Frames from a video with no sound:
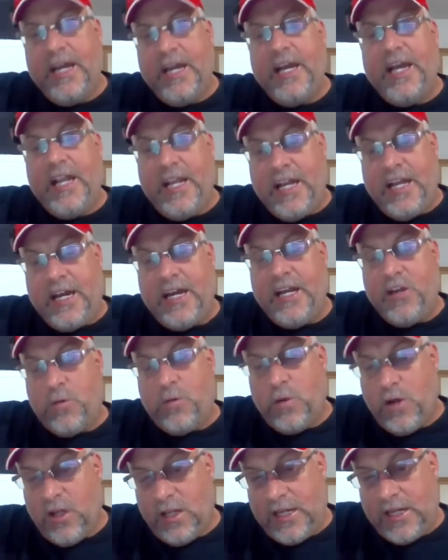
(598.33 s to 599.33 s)
And now he's
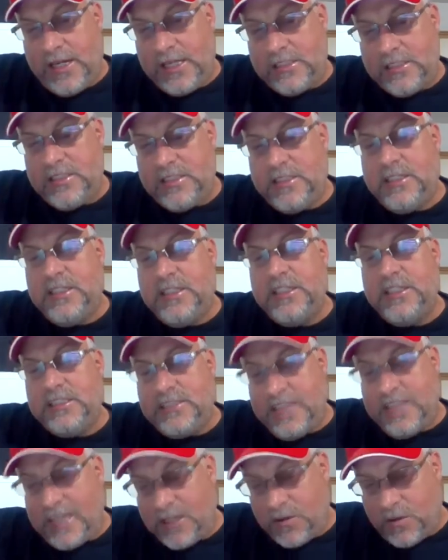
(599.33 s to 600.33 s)
realizing
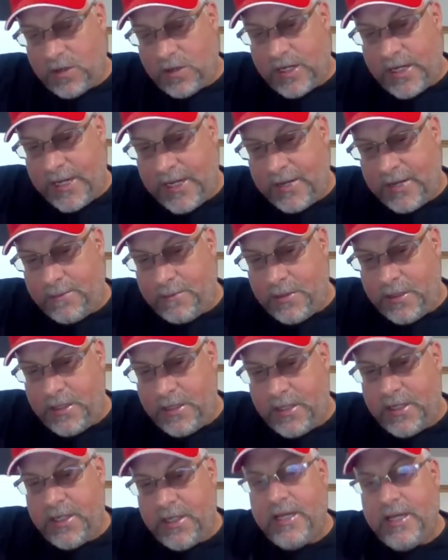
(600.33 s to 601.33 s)
it's not going to
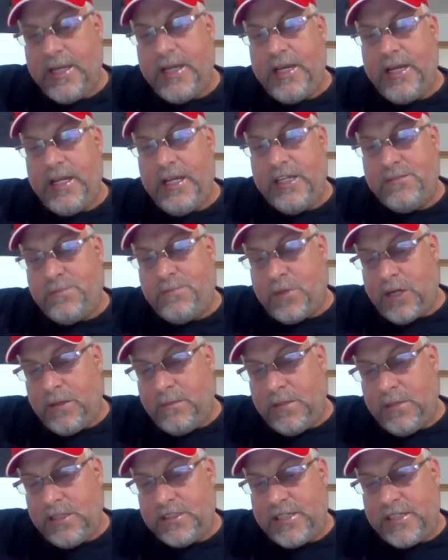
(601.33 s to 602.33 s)
happen. And it's pretty much